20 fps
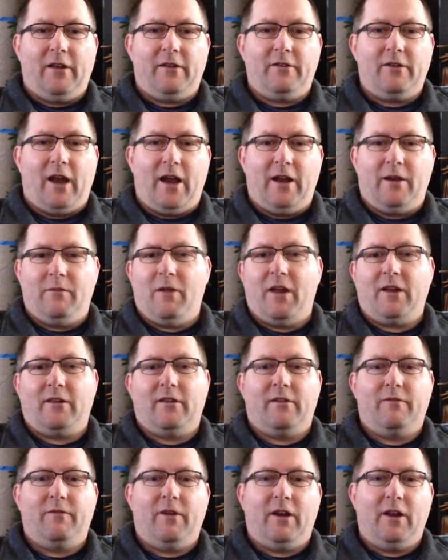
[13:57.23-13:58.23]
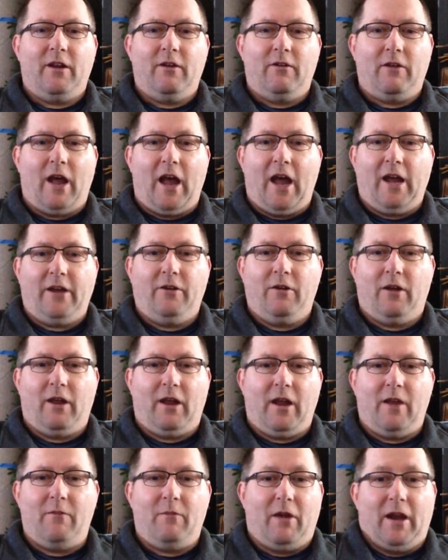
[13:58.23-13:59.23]
trying to make this video and hide who I
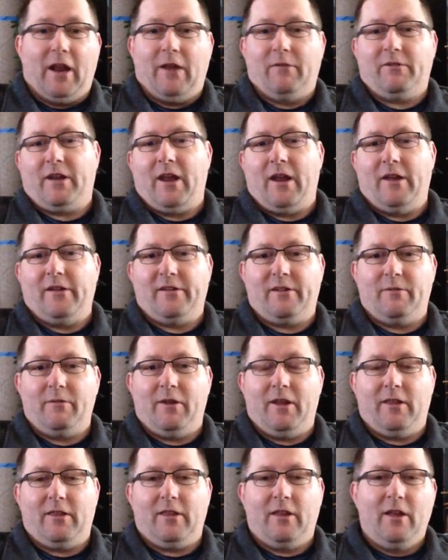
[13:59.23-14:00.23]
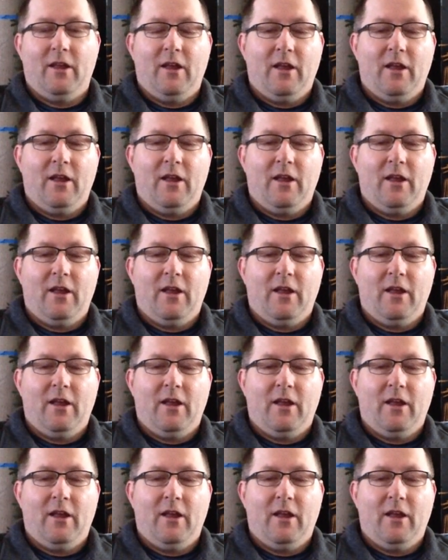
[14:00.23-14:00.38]
am. My name's Ken Smith.